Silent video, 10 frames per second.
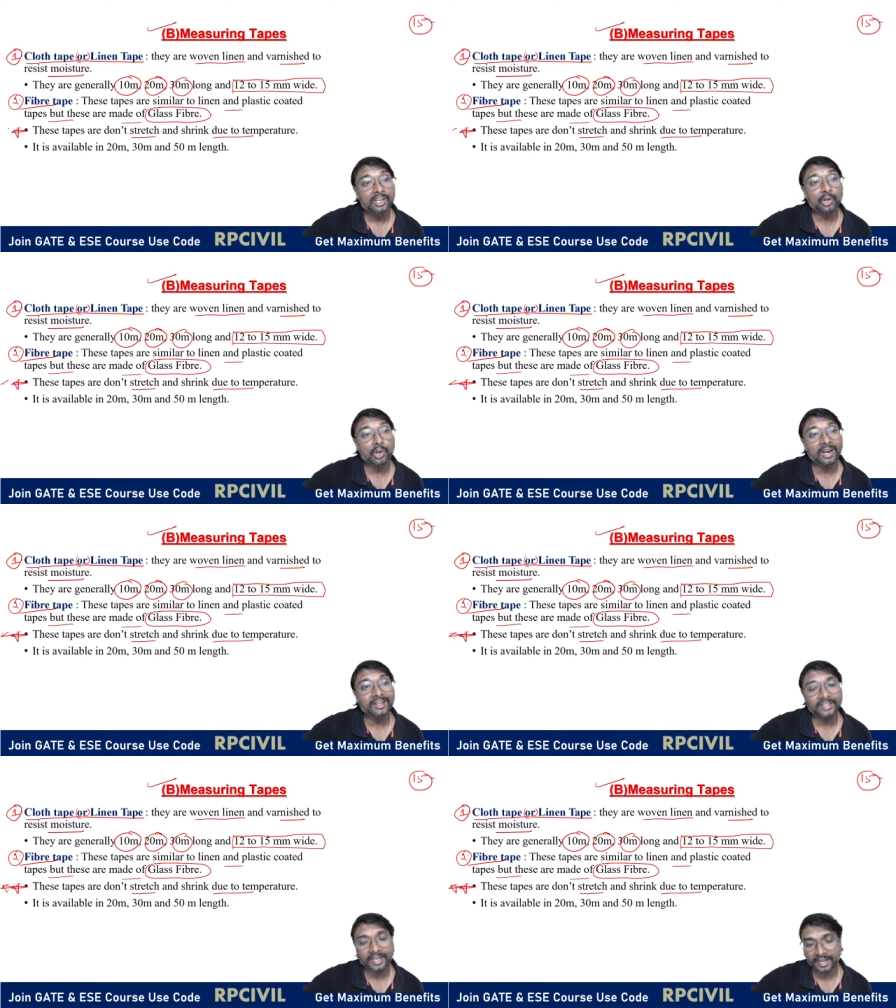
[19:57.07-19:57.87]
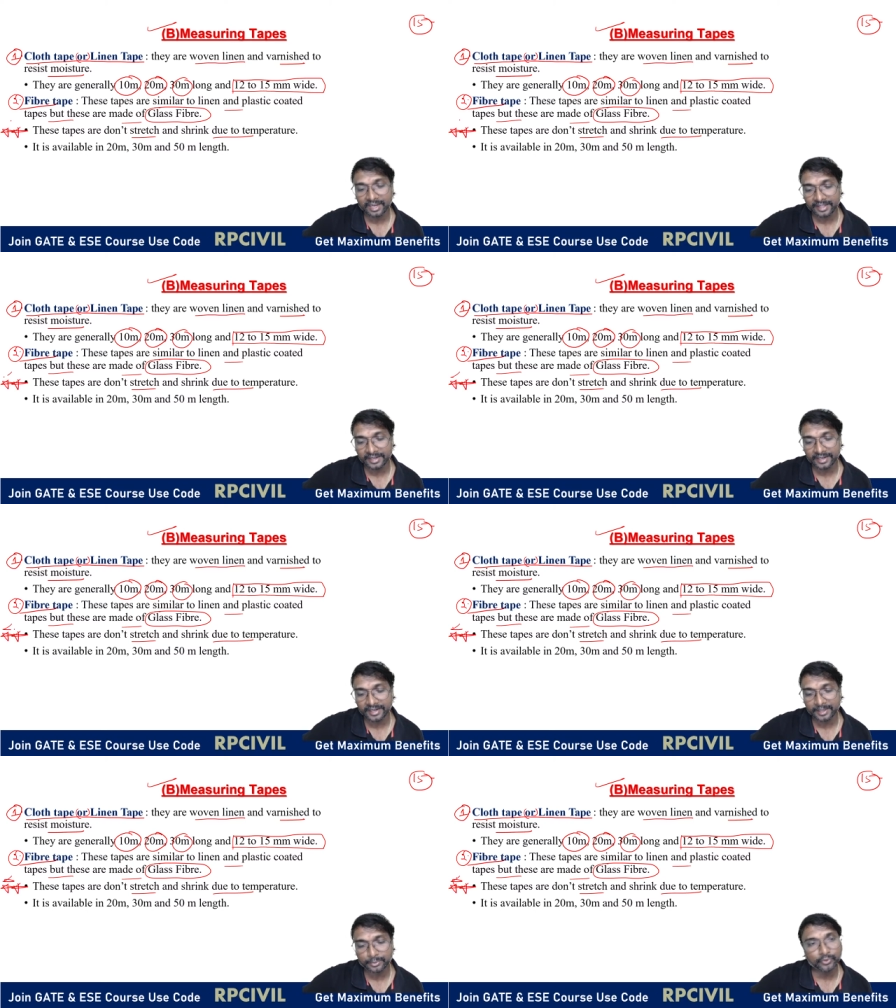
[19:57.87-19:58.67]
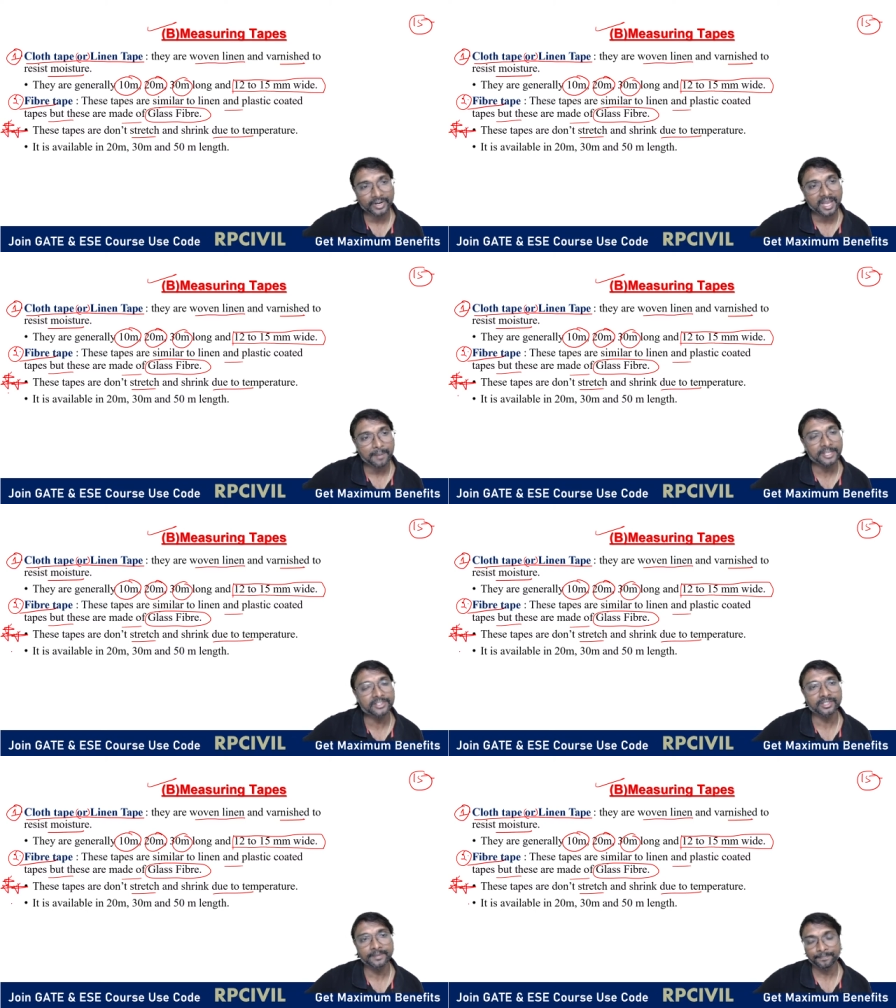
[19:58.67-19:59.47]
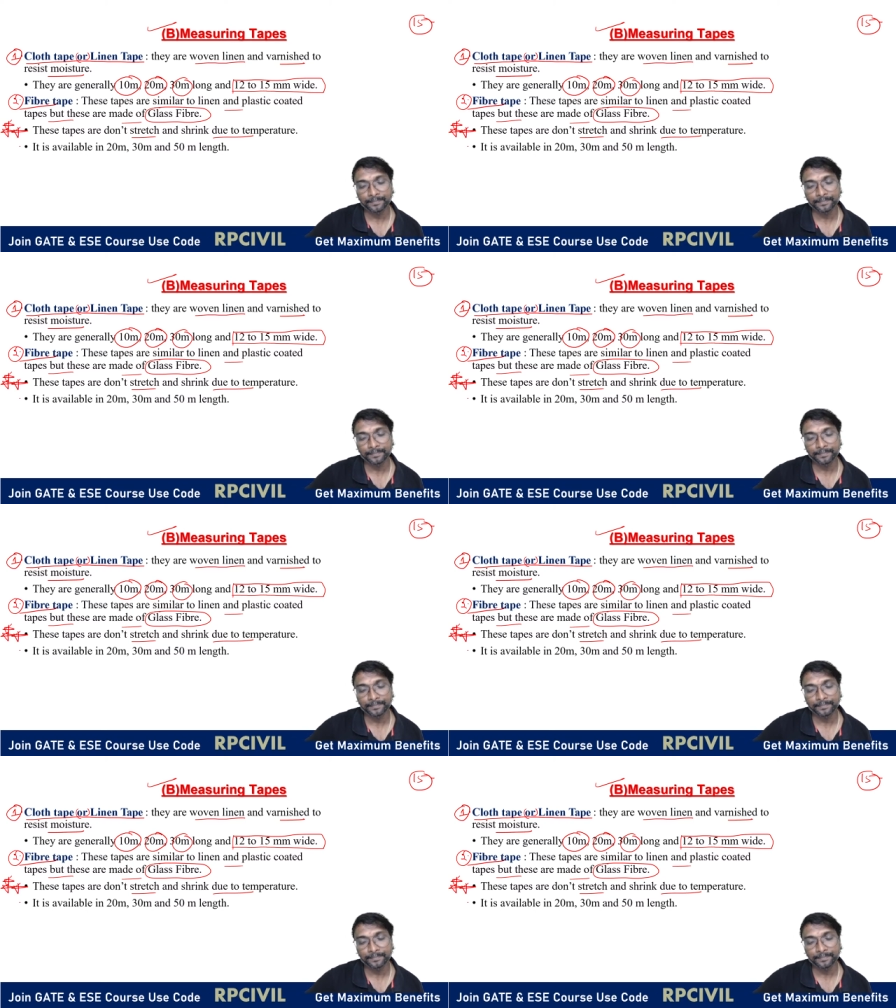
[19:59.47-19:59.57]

Cloth or linen tapes, what happens?